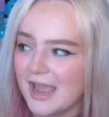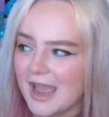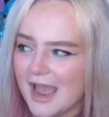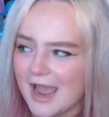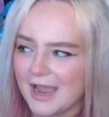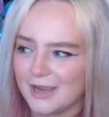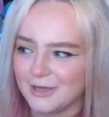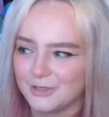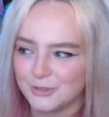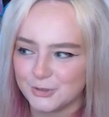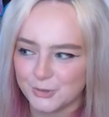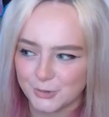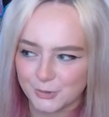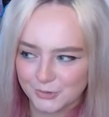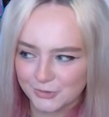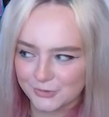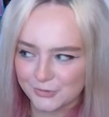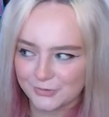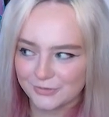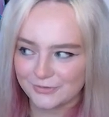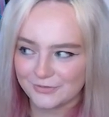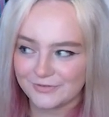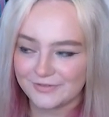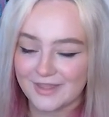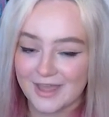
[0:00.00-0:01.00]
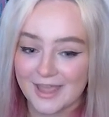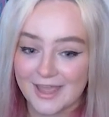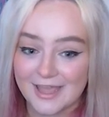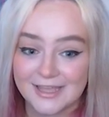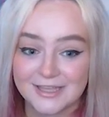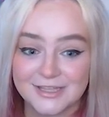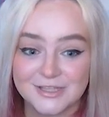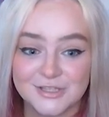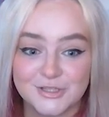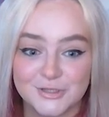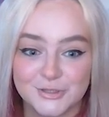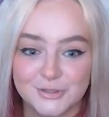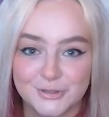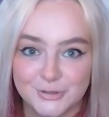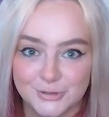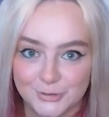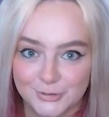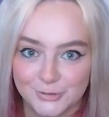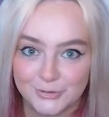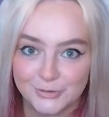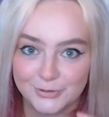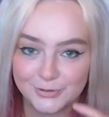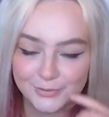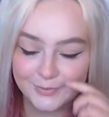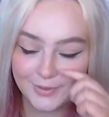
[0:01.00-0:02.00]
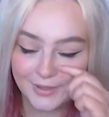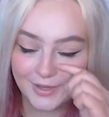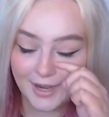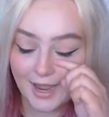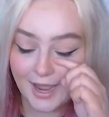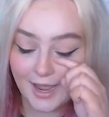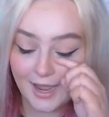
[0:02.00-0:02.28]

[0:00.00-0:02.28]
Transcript: I don't know if that is new, but